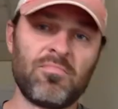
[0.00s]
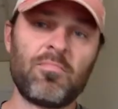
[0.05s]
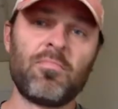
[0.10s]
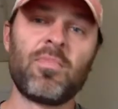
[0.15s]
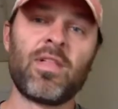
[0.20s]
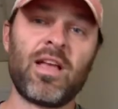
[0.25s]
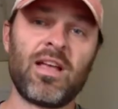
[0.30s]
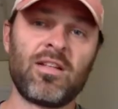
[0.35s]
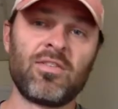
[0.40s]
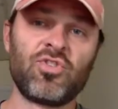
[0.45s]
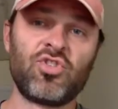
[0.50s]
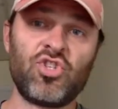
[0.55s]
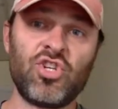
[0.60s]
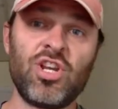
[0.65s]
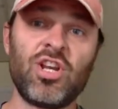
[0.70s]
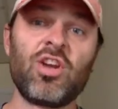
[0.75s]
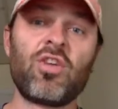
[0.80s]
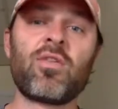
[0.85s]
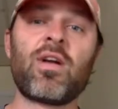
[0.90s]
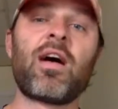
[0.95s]
like
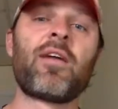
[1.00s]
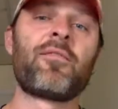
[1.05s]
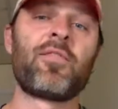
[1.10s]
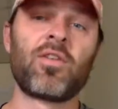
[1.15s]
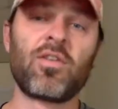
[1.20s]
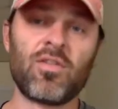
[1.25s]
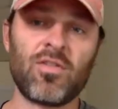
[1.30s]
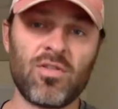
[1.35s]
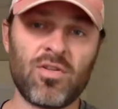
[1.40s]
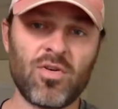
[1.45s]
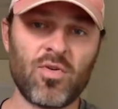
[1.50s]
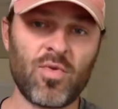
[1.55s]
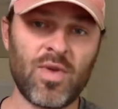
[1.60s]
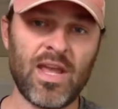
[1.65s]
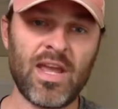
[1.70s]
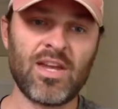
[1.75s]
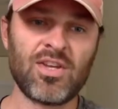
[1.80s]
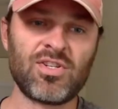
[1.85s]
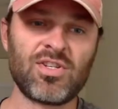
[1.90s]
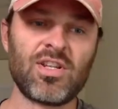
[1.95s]
geographical
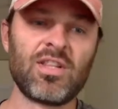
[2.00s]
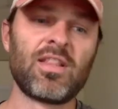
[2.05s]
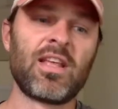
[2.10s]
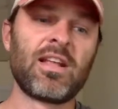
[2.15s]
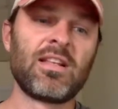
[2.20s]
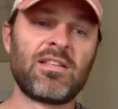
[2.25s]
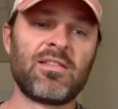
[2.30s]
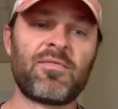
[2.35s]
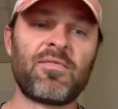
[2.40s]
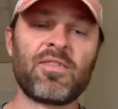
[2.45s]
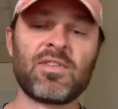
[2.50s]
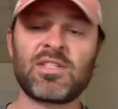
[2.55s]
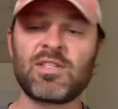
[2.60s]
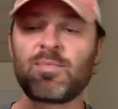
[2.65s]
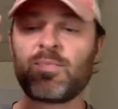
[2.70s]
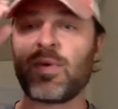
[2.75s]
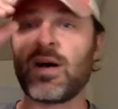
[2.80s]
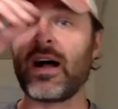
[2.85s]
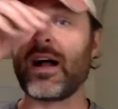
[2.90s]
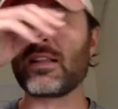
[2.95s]
location, like different
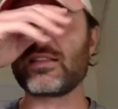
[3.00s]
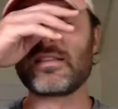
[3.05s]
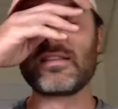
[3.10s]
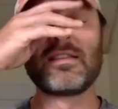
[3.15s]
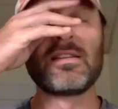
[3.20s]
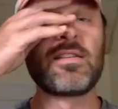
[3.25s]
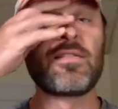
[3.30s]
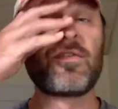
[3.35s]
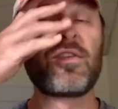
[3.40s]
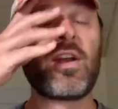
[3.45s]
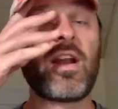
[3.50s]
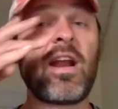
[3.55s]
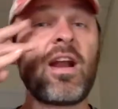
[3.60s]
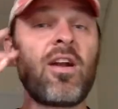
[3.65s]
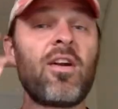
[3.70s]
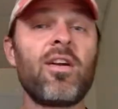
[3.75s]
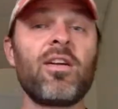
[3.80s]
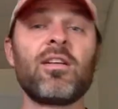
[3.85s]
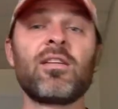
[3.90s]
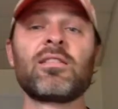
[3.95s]
spots and different
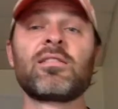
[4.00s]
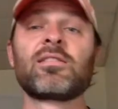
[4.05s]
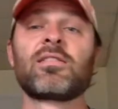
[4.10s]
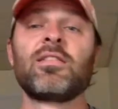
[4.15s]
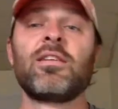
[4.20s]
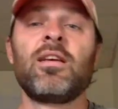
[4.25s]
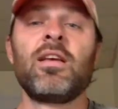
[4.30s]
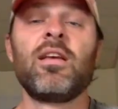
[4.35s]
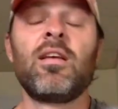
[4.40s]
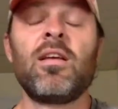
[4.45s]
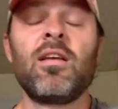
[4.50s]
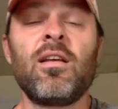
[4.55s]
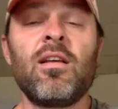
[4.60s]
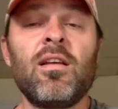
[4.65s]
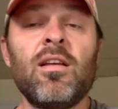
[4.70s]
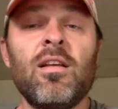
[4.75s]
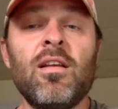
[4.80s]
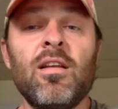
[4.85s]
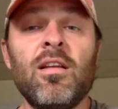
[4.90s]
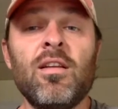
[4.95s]
areas
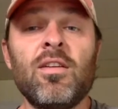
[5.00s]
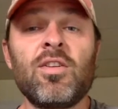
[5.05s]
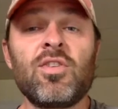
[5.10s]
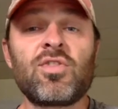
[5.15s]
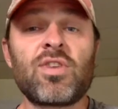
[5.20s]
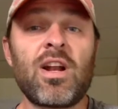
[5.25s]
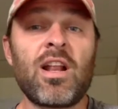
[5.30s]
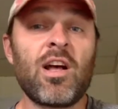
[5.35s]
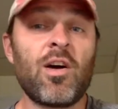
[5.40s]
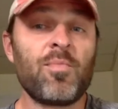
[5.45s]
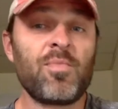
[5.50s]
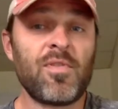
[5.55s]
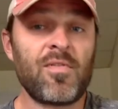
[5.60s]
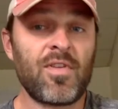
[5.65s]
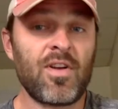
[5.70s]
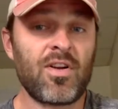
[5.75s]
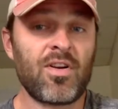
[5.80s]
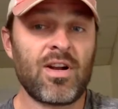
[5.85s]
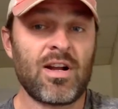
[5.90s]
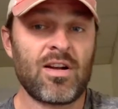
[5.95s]
to try to help you
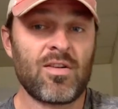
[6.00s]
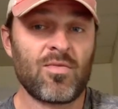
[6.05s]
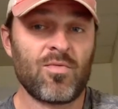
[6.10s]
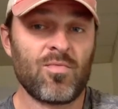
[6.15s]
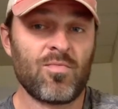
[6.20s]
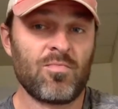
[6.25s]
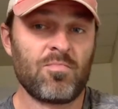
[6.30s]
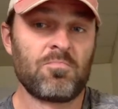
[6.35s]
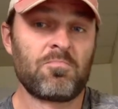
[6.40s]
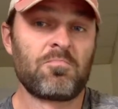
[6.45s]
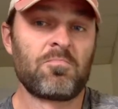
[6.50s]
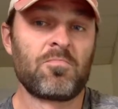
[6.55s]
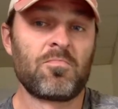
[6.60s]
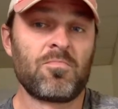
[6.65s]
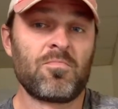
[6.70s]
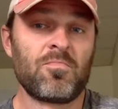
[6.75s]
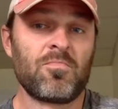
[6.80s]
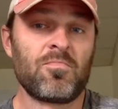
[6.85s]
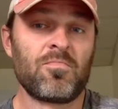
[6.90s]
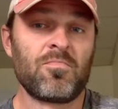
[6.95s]
figure out
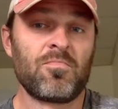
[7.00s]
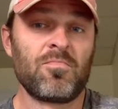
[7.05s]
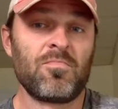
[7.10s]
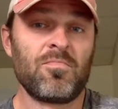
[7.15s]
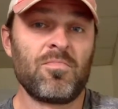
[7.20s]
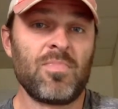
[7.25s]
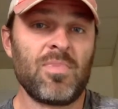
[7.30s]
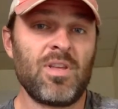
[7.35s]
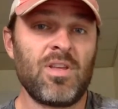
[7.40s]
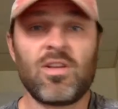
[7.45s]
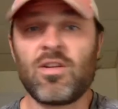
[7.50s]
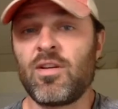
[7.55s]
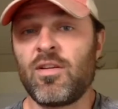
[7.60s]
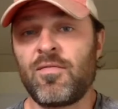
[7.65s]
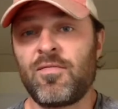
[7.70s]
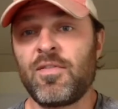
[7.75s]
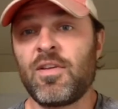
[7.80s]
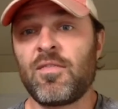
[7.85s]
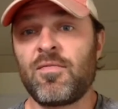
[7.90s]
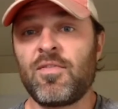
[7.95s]
you know,
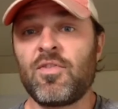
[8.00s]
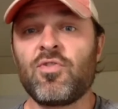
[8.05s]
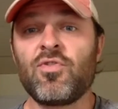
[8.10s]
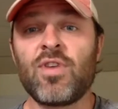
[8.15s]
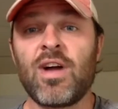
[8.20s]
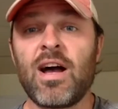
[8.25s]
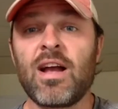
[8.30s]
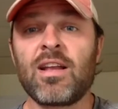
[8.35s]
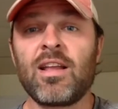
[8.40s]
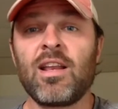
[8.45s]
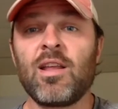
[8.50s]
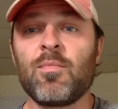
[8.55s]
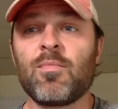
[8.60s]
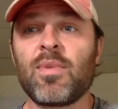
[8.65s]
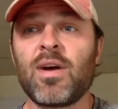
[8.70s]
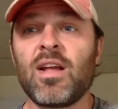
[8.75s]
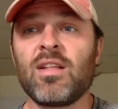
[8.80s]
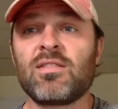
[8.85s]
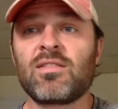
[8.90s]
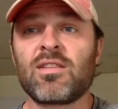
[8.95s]
if, if you're not getting
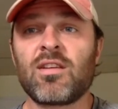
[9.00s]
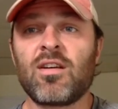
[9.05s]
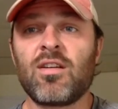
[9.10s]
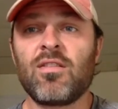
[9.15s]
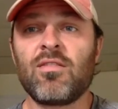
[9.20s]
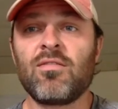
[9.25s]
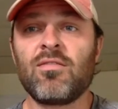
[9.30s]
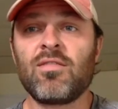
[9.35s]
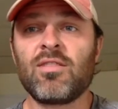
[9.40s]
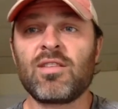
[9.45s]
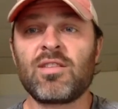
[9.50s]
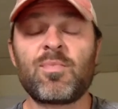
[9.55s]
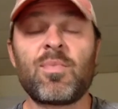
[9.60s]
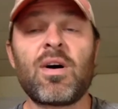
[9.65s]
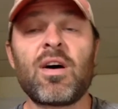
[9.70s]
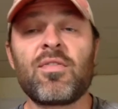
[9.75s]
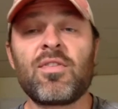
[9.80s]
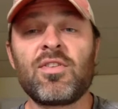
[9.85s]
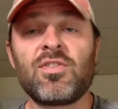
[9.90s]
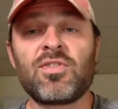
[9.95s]
bites on the
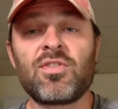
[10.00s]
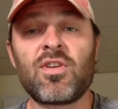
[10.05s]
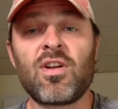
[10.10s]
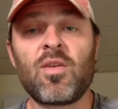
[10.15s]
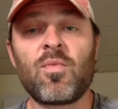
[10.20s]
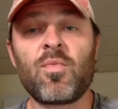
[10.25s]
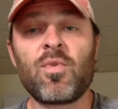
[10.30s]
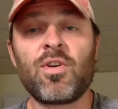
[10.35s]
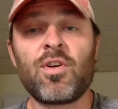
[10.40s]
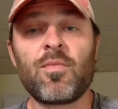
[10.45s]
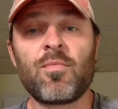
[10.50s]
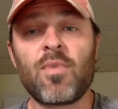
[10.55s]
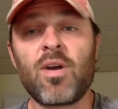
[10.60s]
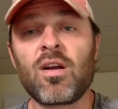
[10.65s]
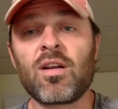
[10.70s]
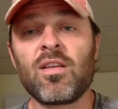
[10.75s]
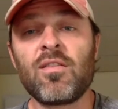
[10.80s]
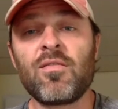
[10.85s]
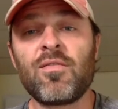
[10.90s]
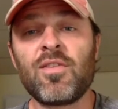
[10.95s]
spot that you're on where you're
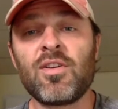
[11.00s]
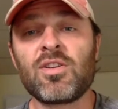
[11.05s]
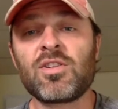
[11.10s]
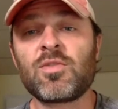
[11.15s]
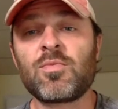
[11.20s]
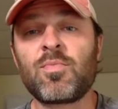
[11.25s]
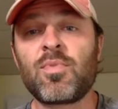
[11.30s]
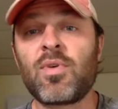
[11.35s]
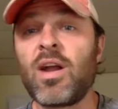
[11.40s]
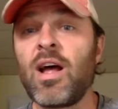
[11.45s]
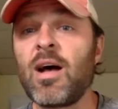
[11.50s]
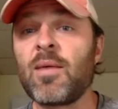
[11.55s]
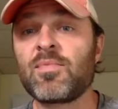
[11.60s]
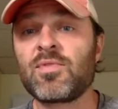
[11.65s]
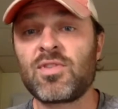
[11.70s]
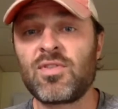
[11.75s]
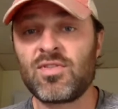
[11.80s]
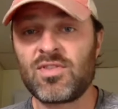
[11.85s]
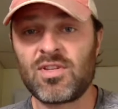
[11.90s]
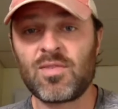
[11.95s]
marking fish, perhaps
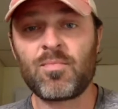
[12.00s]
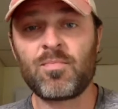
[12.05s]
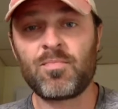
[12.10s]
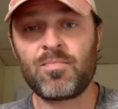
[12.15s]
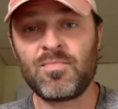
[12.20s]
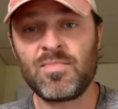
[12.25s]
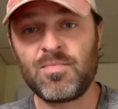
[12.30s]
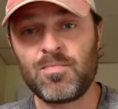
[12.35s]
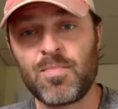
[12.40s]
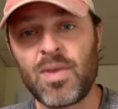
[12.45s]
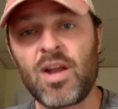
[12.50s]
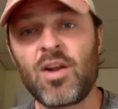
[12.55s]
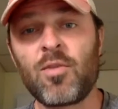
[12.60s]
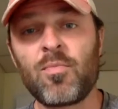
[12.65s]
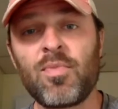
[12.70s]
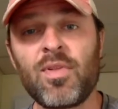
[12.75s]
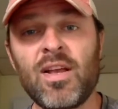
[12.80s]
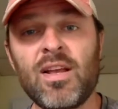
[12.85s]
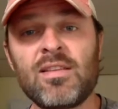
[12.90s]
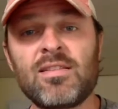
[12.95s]
there's some better
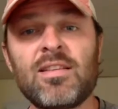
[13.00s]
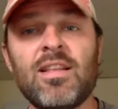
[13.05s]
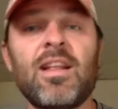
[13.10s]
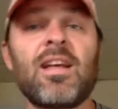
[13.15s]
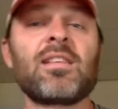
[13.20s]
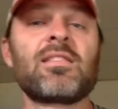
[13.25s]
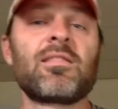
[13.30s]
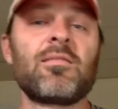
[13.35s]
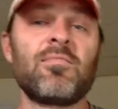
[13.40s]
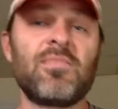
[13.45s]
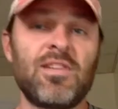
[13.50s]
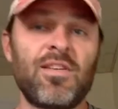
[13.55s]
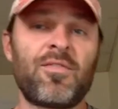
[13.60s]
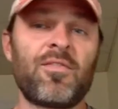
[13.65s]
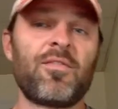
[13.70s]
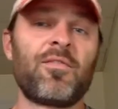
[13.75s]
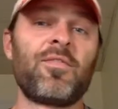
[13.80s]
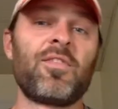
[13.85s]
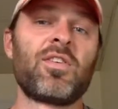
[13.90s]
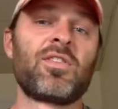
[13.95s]
place that has some
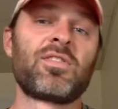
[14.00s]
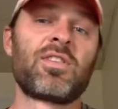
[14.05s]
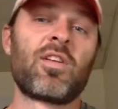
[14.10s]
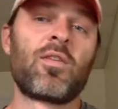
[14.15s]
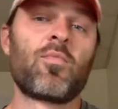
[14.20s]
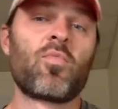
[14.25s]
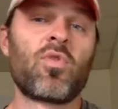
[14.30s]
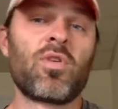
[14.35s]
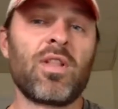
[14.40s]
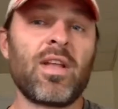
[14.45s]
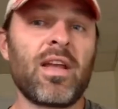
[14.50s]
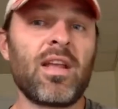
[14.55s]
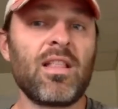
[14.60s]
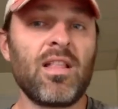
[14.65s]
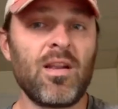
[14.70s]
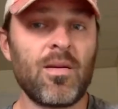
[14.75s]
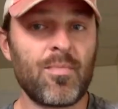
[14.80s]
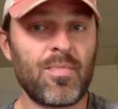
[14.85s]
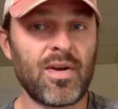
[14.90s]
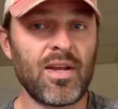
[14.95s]
different fish that are more likely
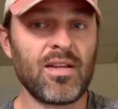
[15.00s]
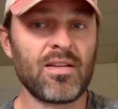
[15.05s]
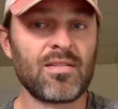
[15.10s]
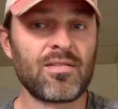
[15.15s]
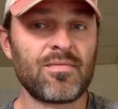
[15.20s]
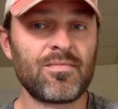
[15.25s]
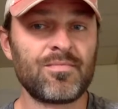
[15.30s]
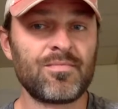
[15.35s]
to bite.